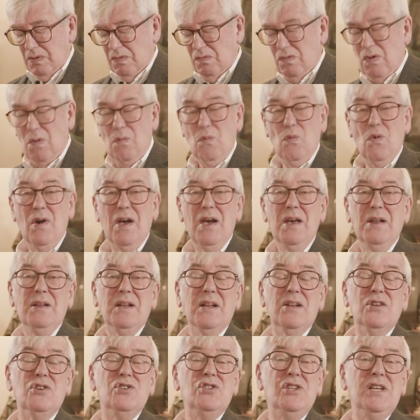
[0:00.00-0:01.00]
For where
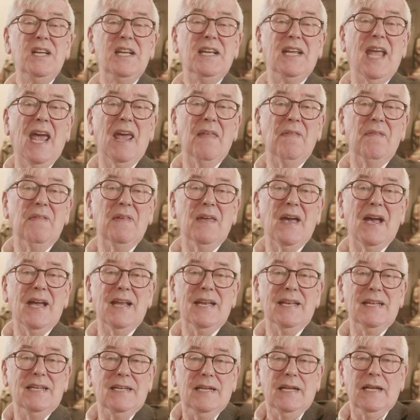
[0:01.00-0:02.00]
did she get the
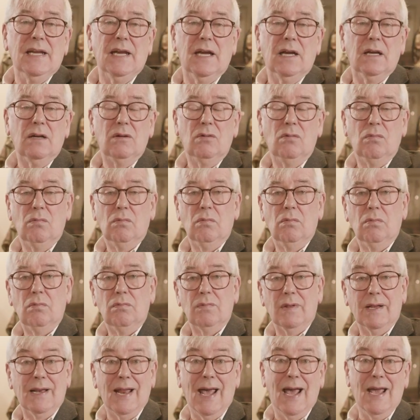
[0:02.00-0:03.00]
idea
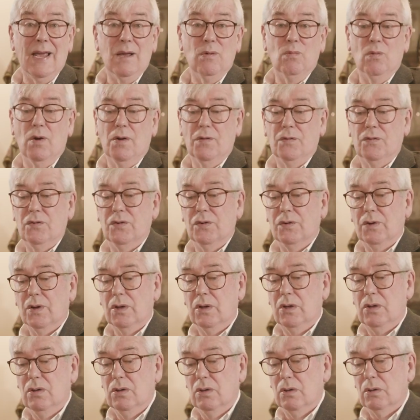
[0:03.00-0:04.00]
that I wanted to
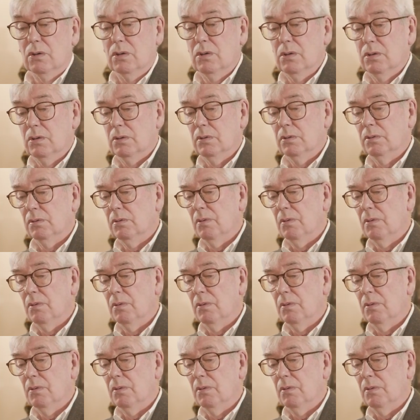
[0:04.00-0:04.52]
cook?